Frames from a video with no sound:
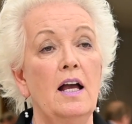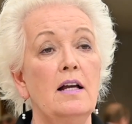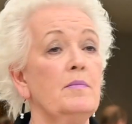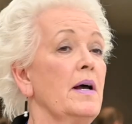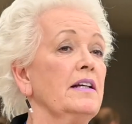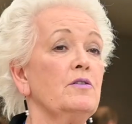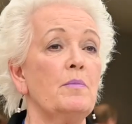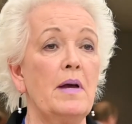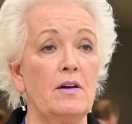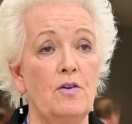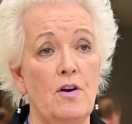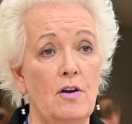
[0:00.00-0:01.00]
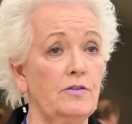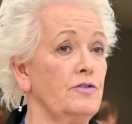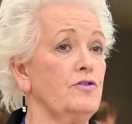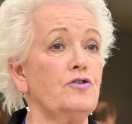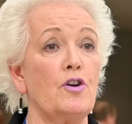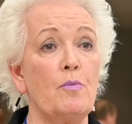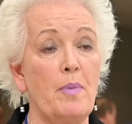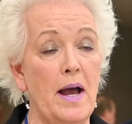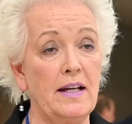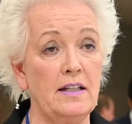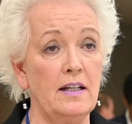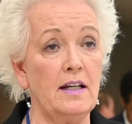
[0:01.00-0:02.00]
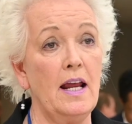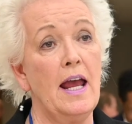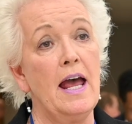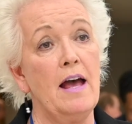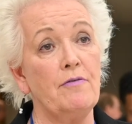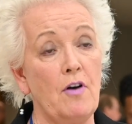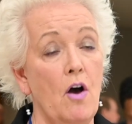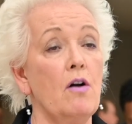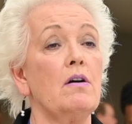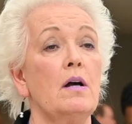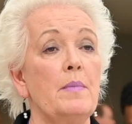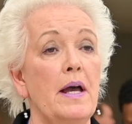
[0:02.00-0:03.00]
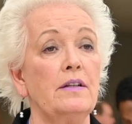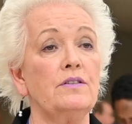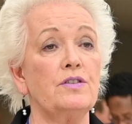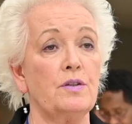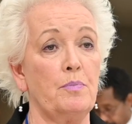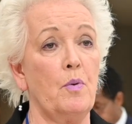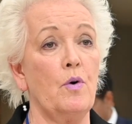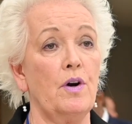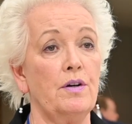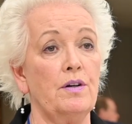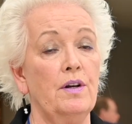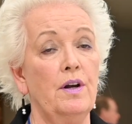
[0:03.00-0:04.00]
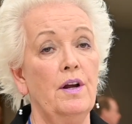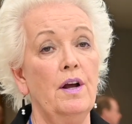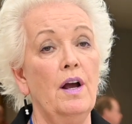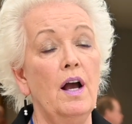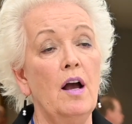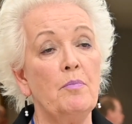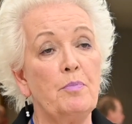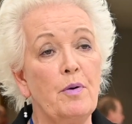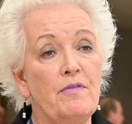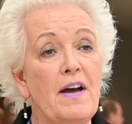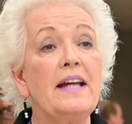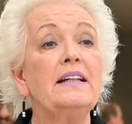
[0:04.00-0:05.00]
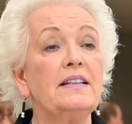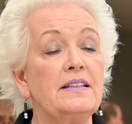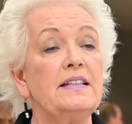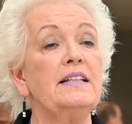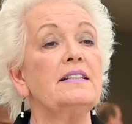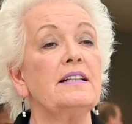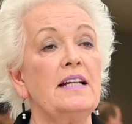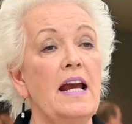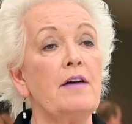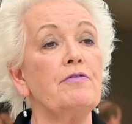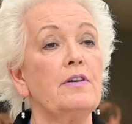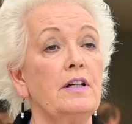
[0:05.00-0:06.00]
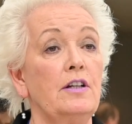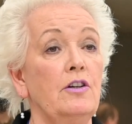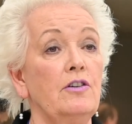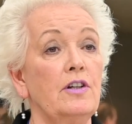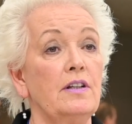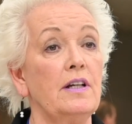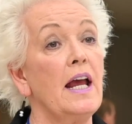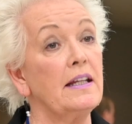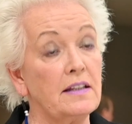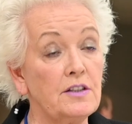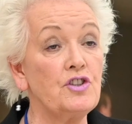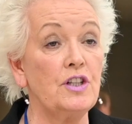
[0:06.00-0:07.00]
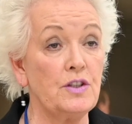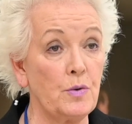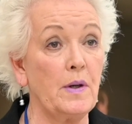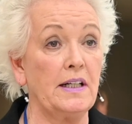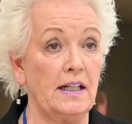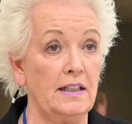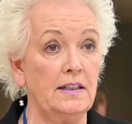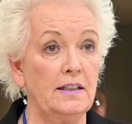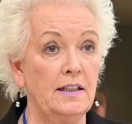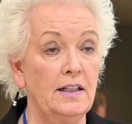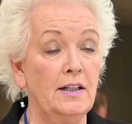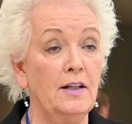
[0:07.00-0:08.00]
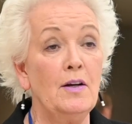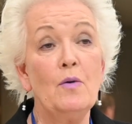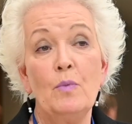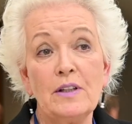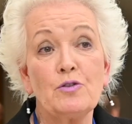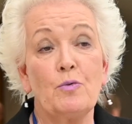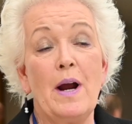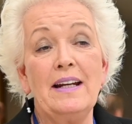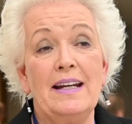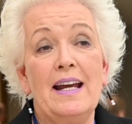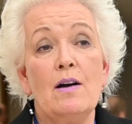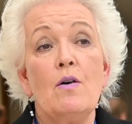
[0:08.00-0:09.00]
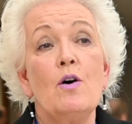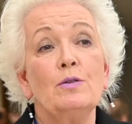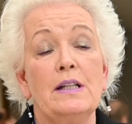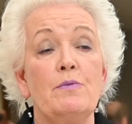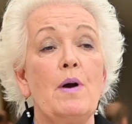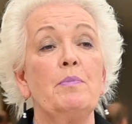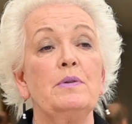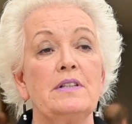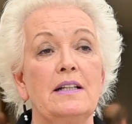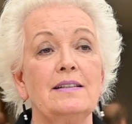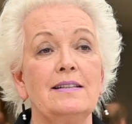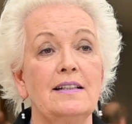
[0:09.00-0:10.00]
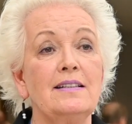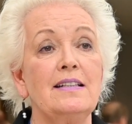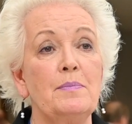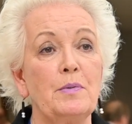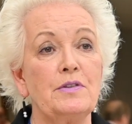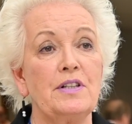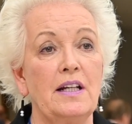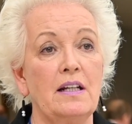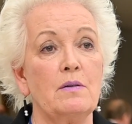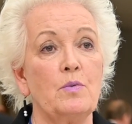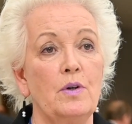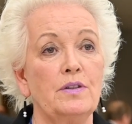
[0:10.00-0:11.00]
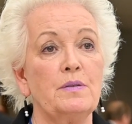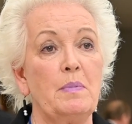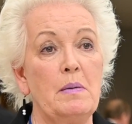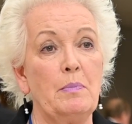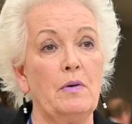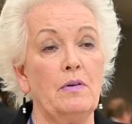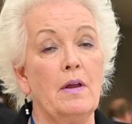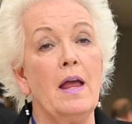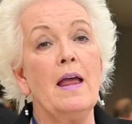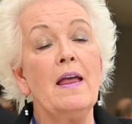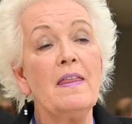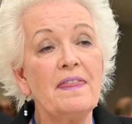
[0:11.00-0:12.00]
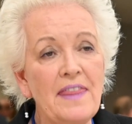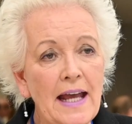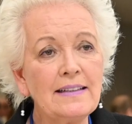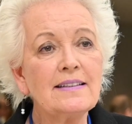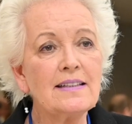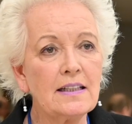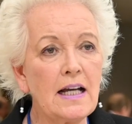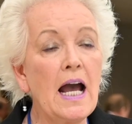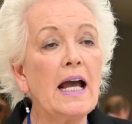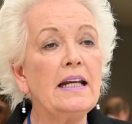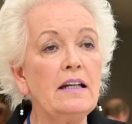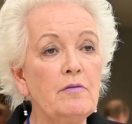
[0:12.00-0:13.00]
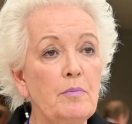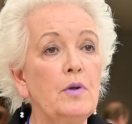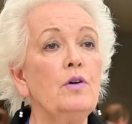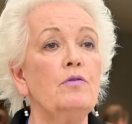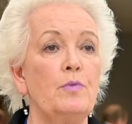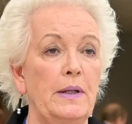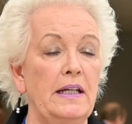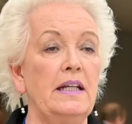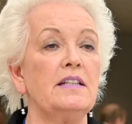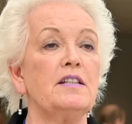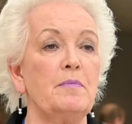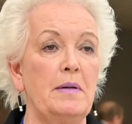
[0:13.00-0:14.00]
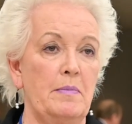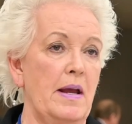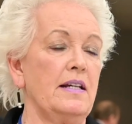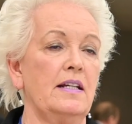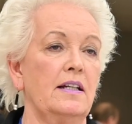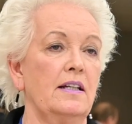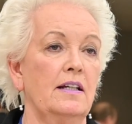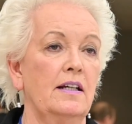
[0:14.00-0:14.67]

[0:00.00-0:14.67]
Emmanuel Macron, Joe Biden have all come out in support of providing a seat to the African Union at the G20, which right now only represents 60% of the world's people. That's the kind of move we need to be making,